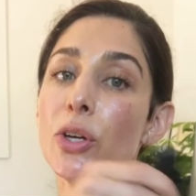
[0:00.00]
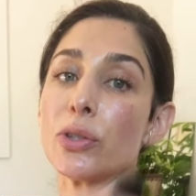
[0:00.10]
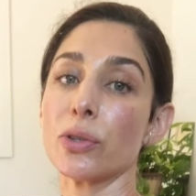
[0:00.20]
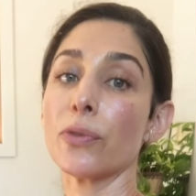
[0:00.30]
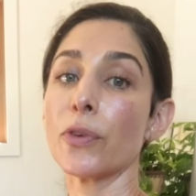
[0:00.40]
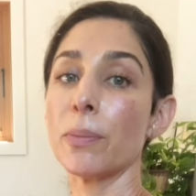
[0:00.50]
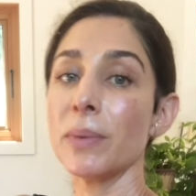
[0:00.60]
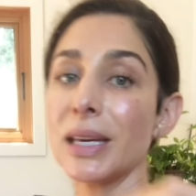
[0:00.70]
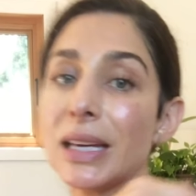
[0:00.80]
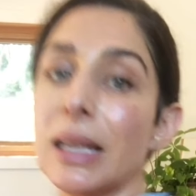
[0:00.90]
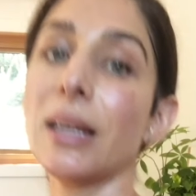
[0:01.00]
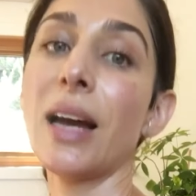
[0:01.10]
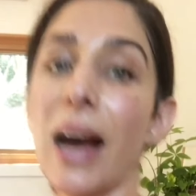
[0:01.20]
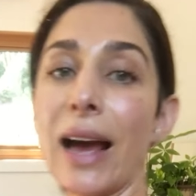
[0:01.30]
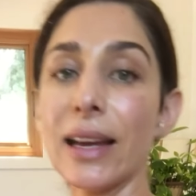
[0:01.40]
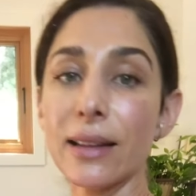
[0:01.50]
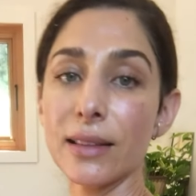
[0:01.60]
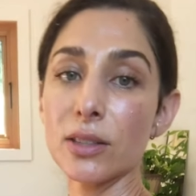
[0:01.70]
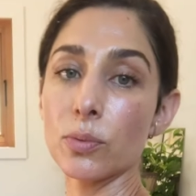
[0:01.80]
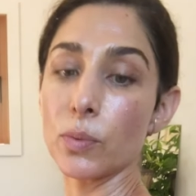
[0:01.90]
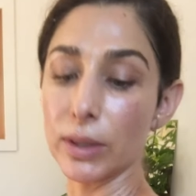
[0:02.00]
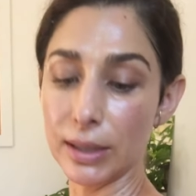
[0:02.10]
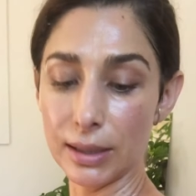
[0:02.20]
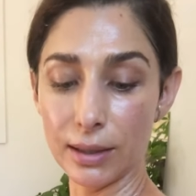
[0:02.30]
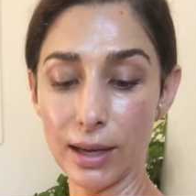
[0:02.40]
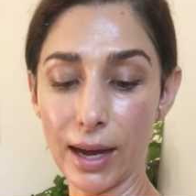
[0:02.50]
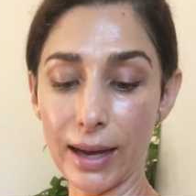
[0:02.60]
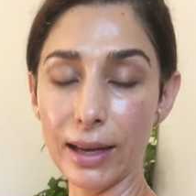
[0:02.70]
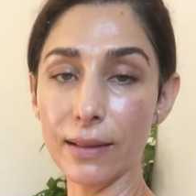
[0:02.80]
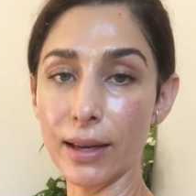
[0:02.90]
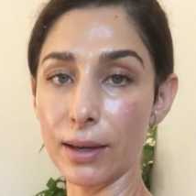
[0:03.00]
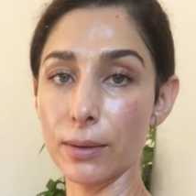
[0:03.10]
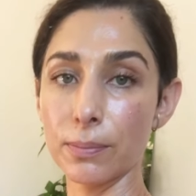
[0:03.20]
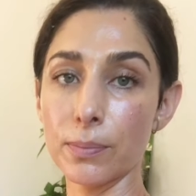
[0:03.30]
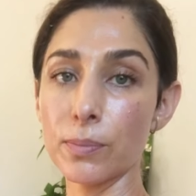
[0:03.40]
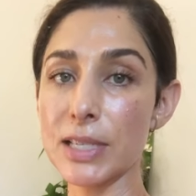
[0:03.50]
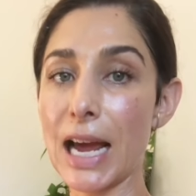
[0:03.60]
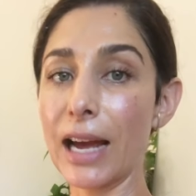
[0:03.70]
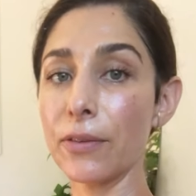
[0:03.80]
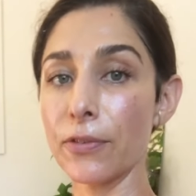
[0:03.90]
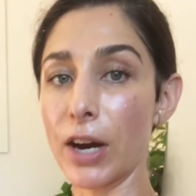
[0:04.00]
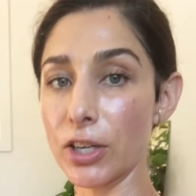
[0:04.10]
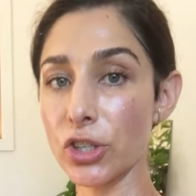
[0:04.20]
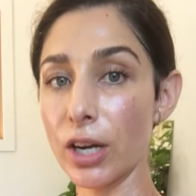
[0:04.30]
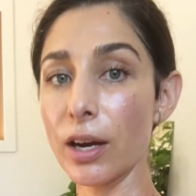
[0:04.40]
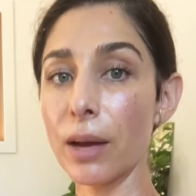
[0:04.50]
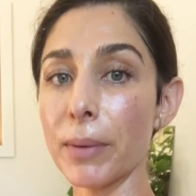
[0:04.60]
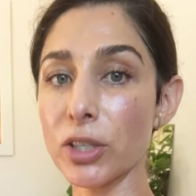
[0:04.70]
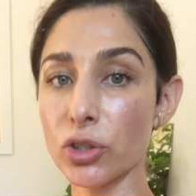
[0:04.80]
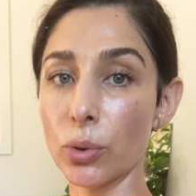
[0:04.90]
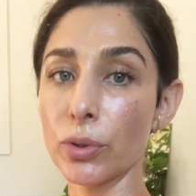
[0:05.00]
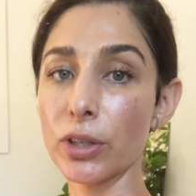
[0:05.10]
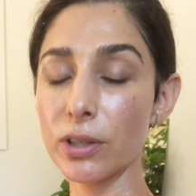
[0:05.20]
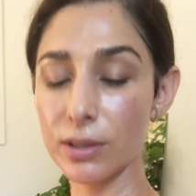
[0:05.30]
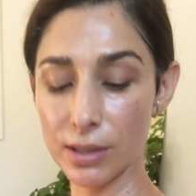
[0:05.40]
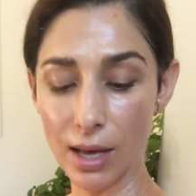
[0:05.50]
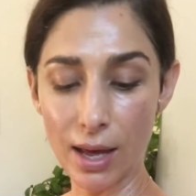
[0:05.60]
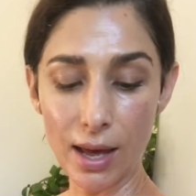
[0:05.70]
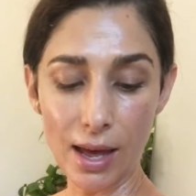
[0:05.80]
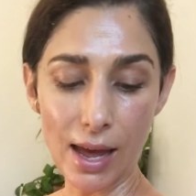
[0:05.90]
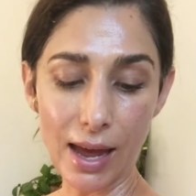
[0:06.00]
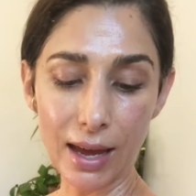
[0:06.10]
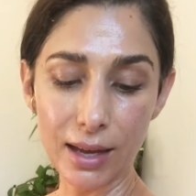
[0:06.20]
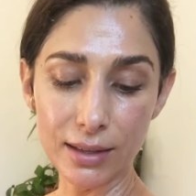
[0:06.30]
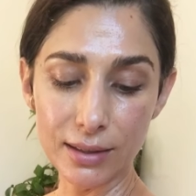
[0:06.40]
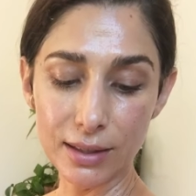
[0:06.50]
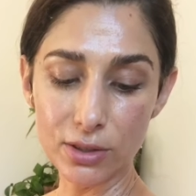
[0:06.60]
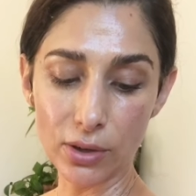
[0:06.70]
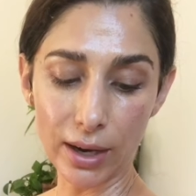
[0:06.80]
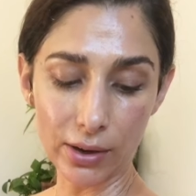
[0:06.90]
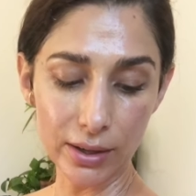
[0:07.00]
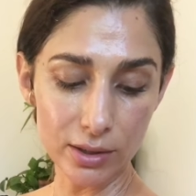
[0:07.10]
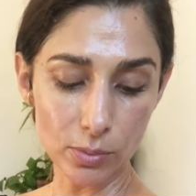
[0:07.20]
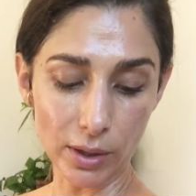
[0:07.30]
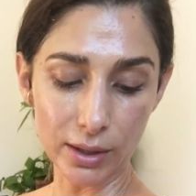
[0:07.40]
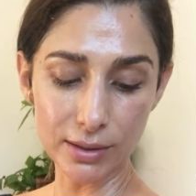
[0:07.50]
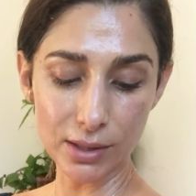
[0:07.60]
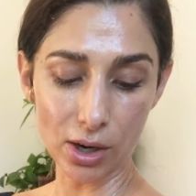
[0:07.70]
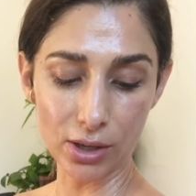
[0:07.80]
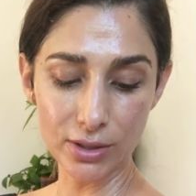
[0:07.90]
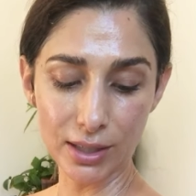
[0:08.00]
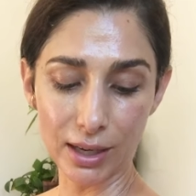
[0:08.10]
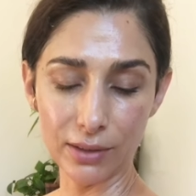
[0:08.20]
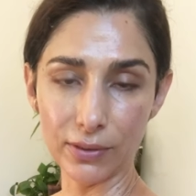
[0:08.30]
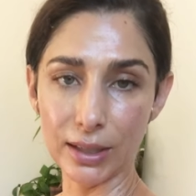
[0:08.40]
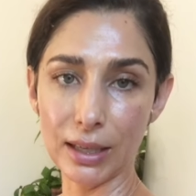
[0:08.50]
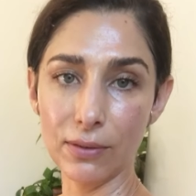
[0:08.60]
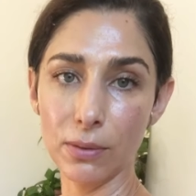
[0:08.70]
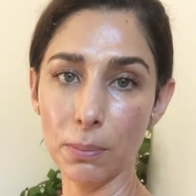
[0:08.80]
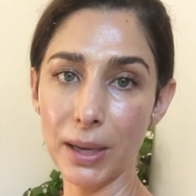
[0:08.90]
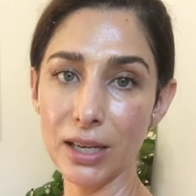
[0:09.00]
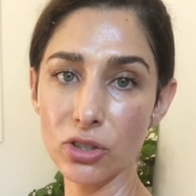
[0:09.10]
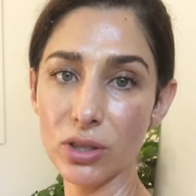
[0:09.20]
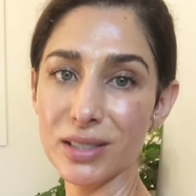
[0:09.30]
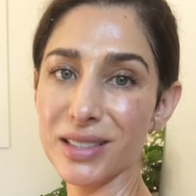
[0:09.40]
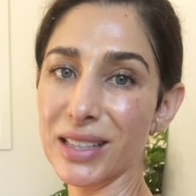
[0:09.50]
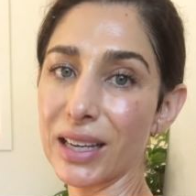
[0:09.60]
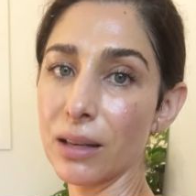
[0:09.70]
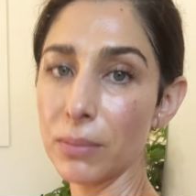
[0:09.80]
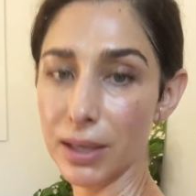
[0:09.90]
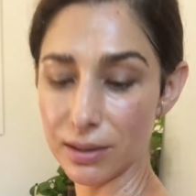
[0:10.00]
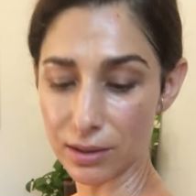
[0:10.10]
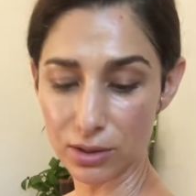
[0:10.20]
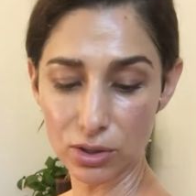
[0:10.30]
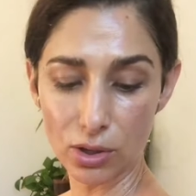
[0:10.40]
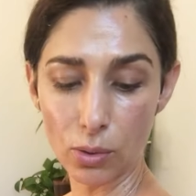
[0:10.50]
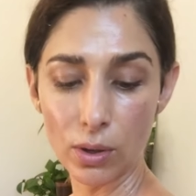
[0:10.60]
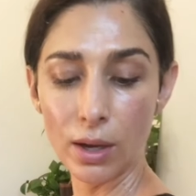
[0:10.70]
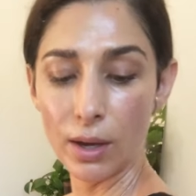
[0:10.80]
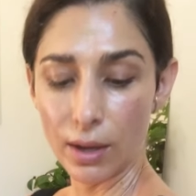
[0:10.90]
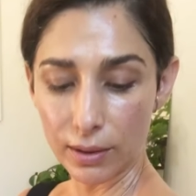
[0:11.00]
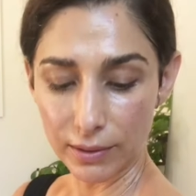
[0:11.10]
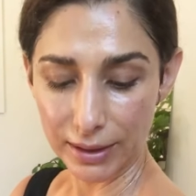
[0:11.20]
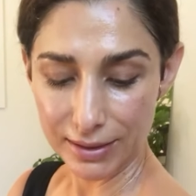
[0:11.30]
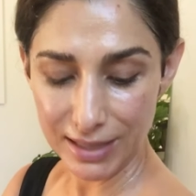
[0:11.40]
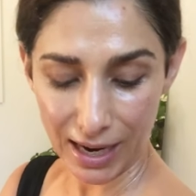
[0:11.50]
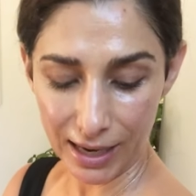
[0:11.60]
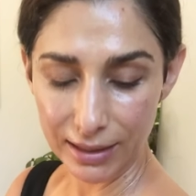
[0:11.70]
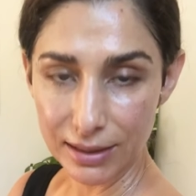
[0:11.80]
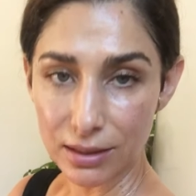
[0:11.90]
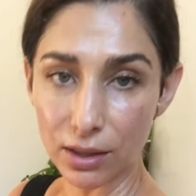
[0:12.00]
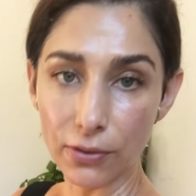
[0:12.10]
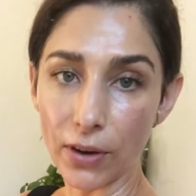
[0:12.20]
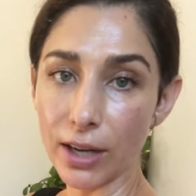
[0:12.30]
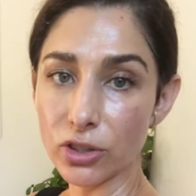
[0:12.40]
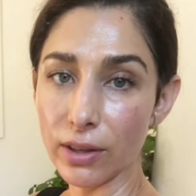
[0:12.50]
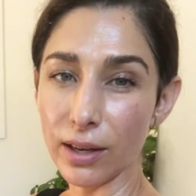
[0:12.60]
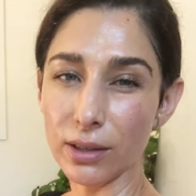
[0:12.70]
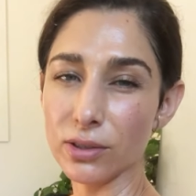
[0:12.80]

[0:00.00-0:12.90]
So for me, I get like tight fascia my shoulders, and these are areas where it's hard to kind of like even pinch the skin because it's so like tied into the fascia there.